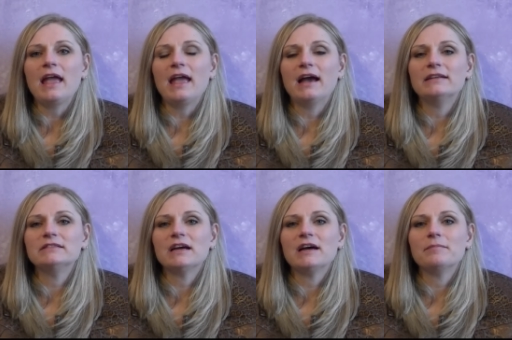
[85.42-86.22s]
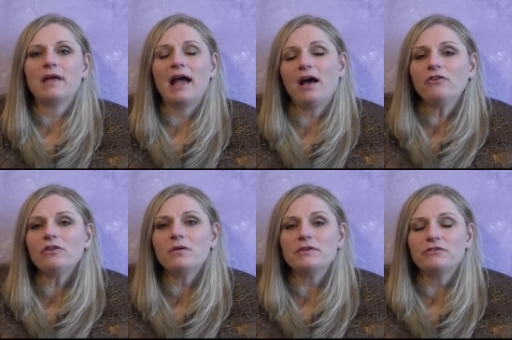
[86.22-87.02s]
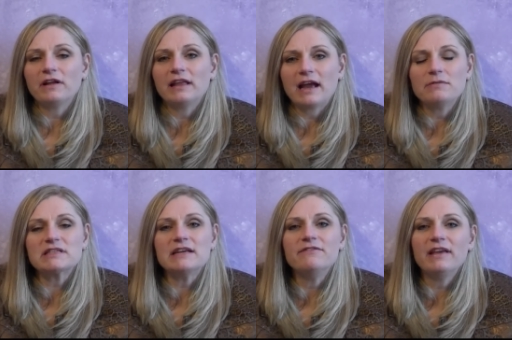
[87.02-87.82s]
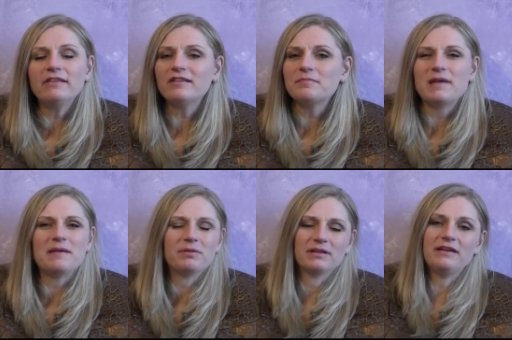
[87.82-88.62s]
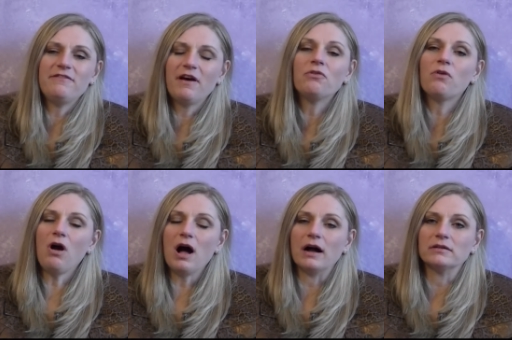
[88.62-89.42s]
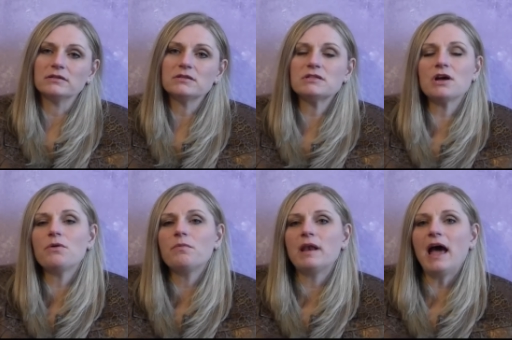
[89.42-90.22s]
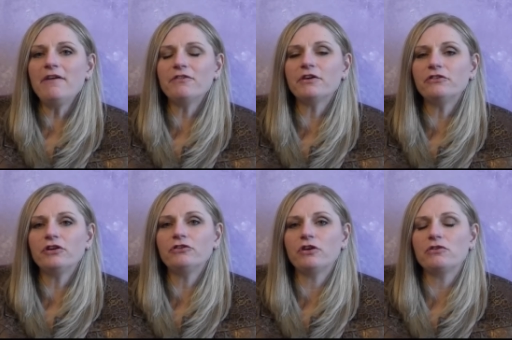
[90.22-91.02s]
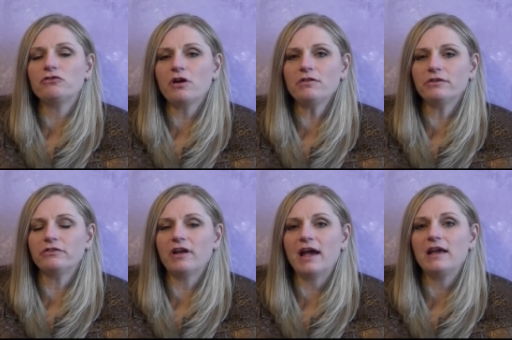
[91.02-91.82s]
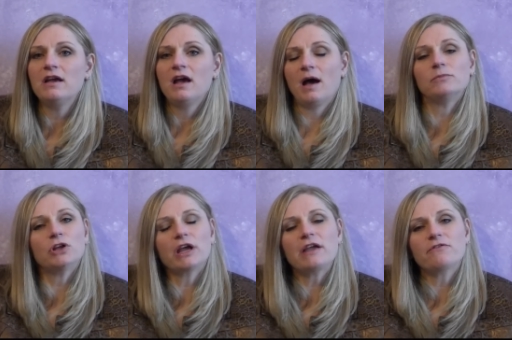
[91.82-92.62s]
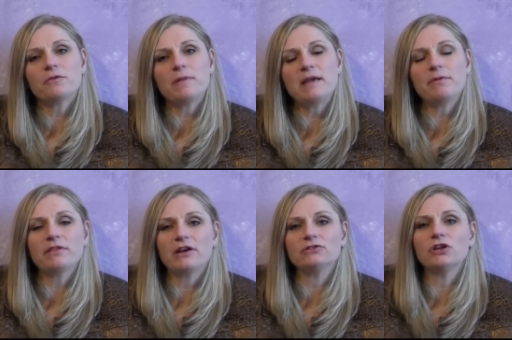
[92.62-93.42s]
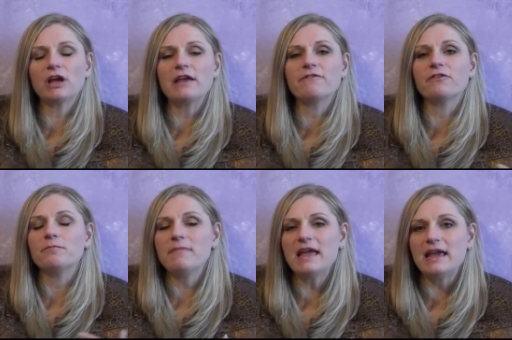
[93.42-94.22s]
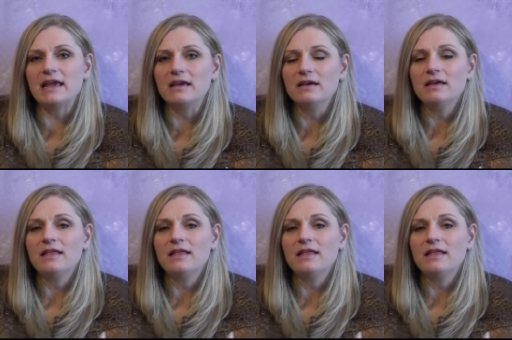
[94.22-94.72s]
And um, I also always felt like I was convincing people, and it felt wrong. So when I first heard Joe Schroeder say, I'm looking for people that are looking for me,